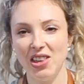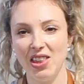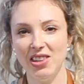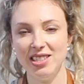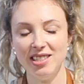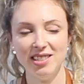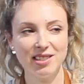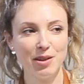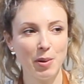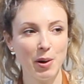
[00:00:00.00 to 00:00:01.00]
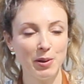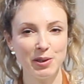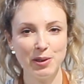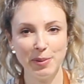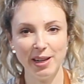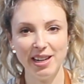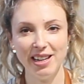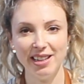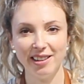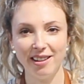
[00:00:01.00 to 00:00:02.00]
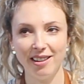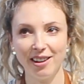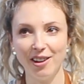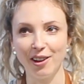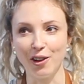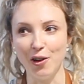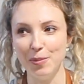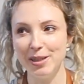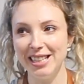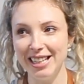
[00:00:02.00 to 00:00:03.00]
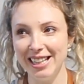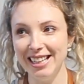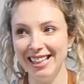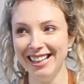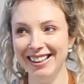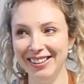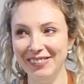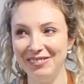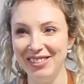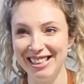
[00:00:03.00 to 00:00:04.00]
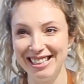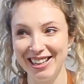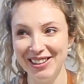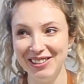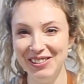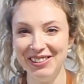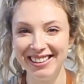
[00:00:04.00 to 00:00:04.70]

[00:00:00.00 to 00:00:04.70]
this isn't supposed to be like a comedy video.